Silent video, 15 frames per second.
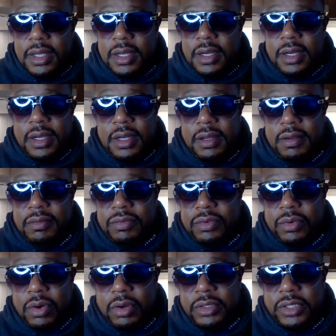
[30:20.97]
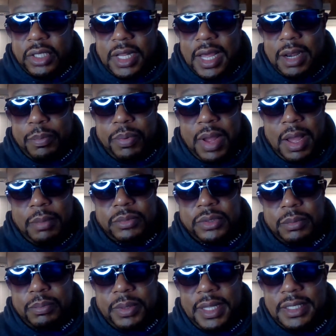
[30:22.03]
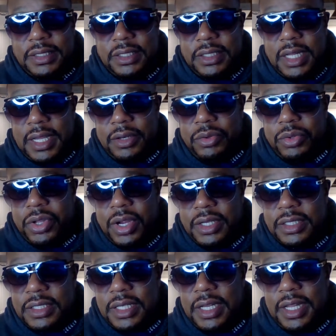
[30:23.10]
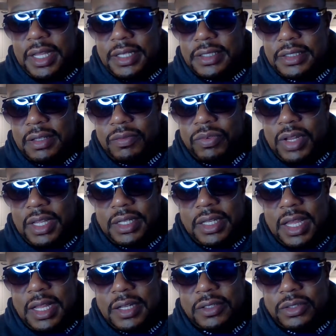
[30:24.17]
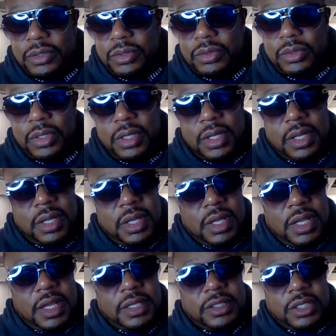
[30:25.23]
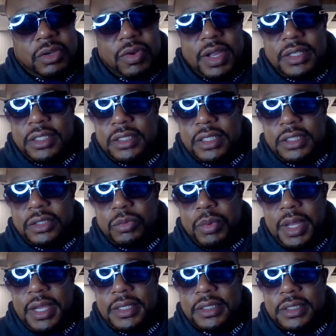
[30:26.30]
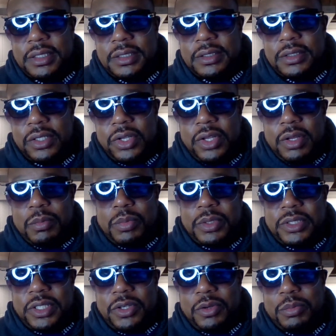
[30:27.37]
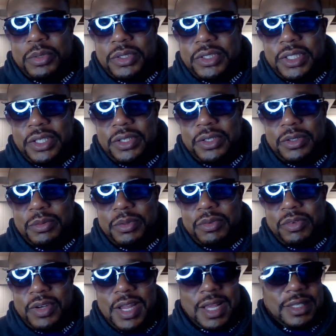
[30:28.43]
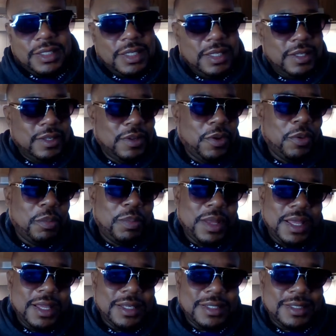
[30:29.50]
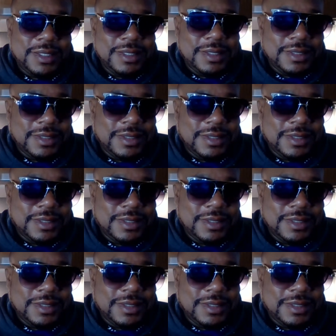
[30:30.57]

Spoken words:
caused a lot of problems in places like New York City and stuff like that. So it's a crazy situation. Brazil with Renata Lopez.